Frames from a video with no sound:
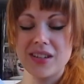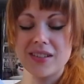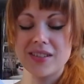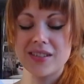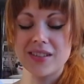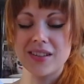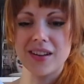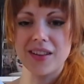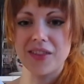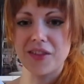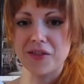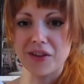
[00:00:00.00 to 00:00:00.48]

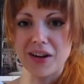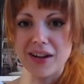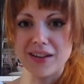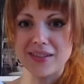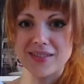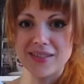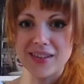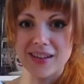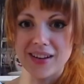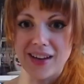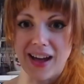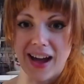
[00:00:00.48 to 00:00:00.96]
in a
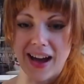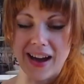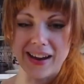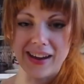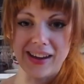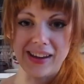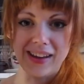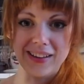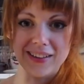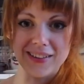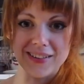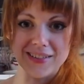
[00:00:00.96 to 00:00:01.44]
dress and high
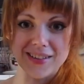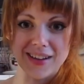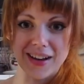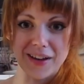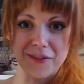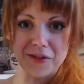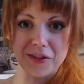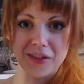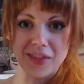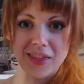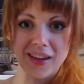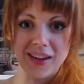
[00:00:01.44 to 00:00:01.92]
heels and
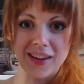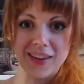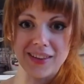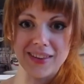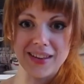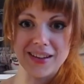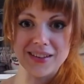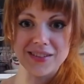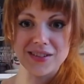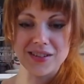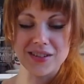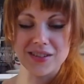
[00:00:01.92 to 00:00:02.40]
everything, and
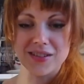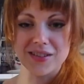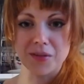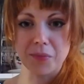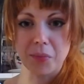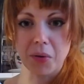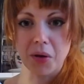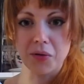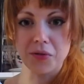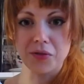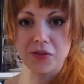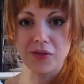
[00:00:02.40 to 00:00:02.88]
then she's
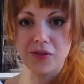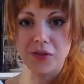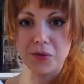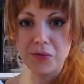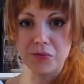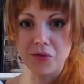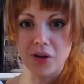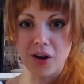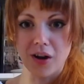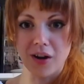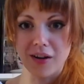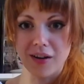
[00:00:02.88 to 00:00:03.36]
supposed to
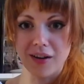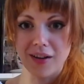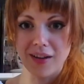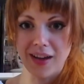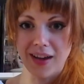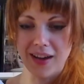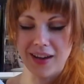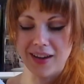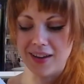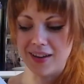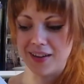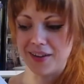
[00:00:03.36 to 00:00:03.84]
run
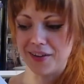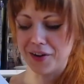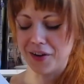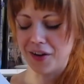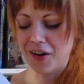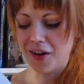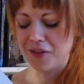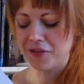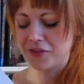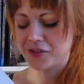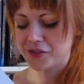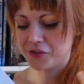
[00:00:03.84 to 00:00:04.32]

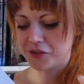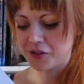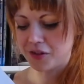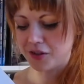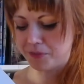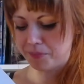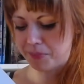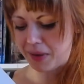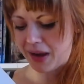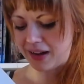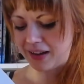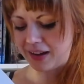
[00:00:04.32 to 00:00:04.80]
after
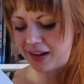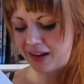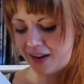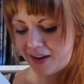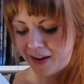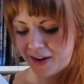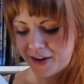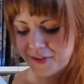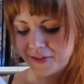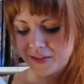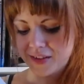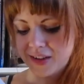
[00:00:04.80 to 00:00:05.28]
a bad
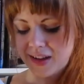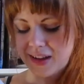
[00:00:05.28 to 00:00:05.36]
guy,